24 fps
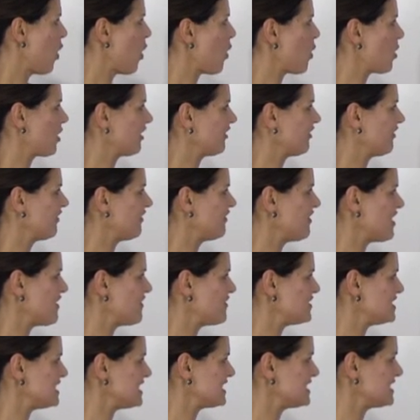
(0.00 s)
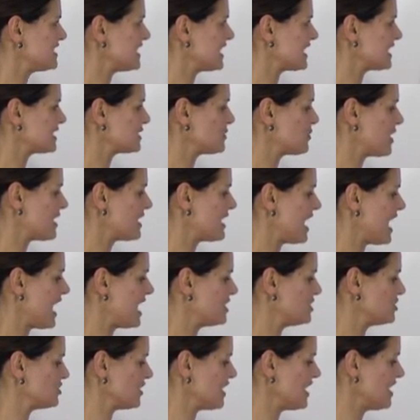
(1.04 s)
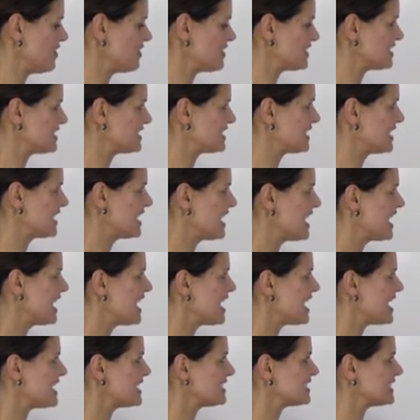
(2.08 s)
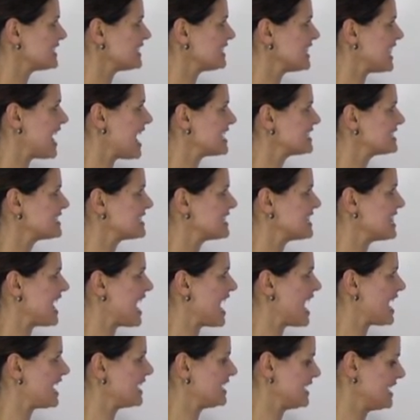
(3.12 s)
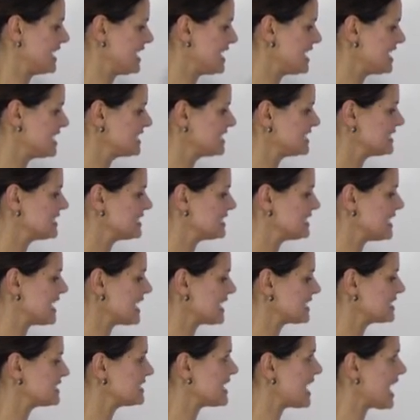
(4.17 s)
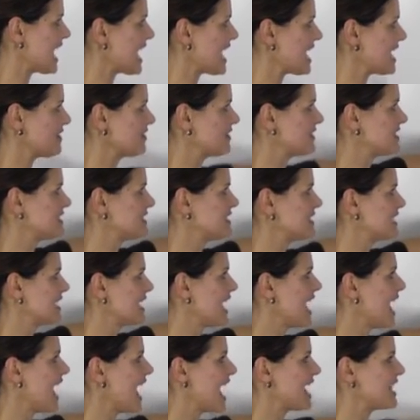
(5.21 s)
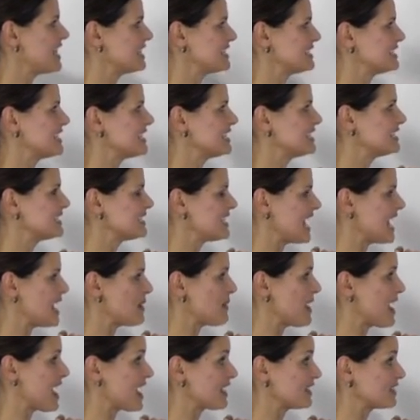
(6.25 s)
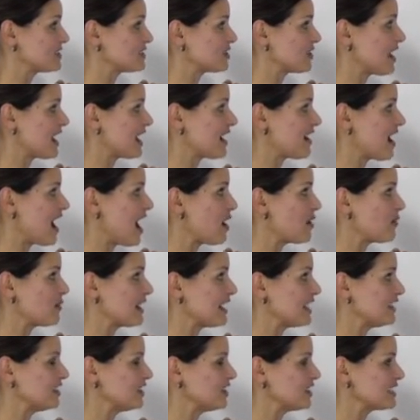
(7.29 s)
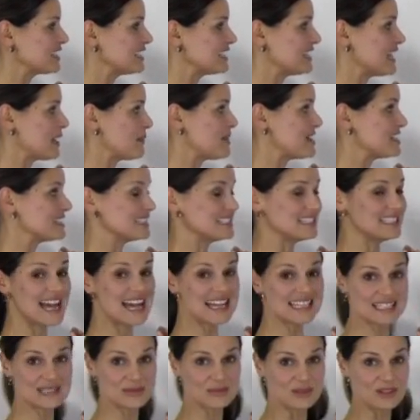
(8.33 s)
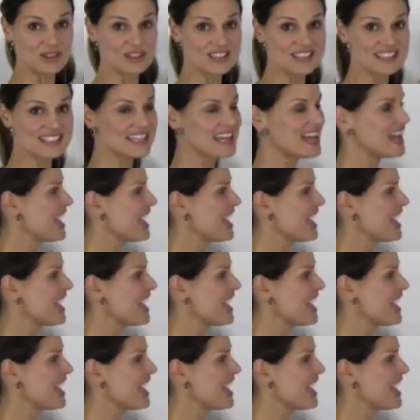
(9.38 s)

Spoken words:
or 56 100ths, is less than 6/8. And it's the same answer I got when I looked at them as decimals